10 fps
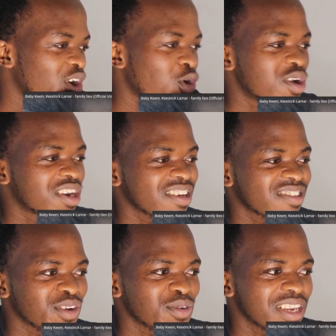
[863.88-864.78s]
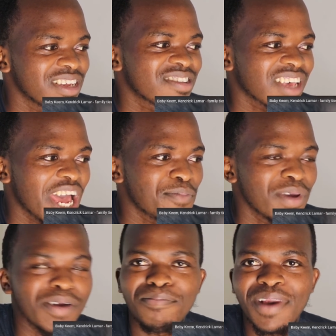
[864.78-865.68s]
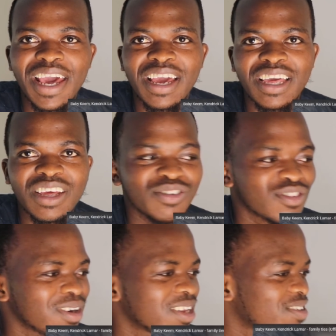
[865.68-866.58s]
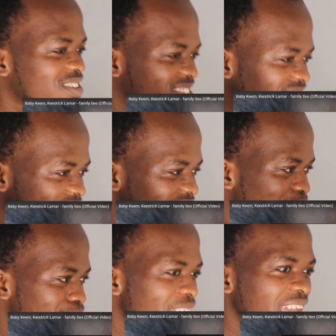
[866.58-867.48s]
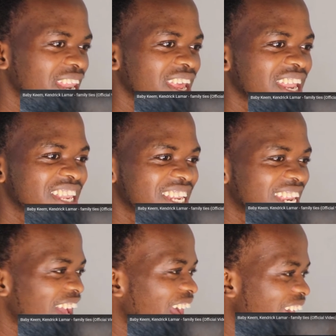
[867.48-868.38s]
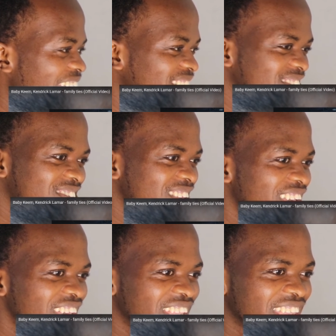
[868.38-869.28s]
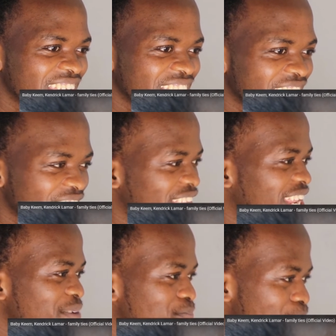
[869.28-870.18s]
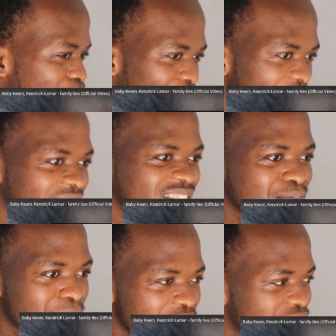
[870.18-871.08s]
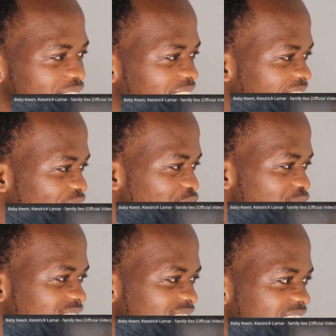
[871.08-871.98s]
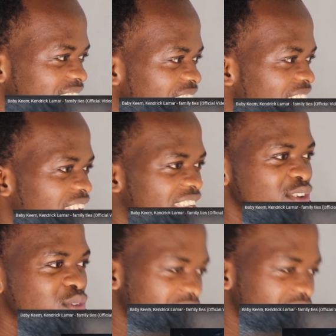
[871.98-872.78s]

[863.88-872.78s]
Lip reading: contrasted with this guy being black, and so it's just man. And then the eyes, they placed perfectly. Obviously, this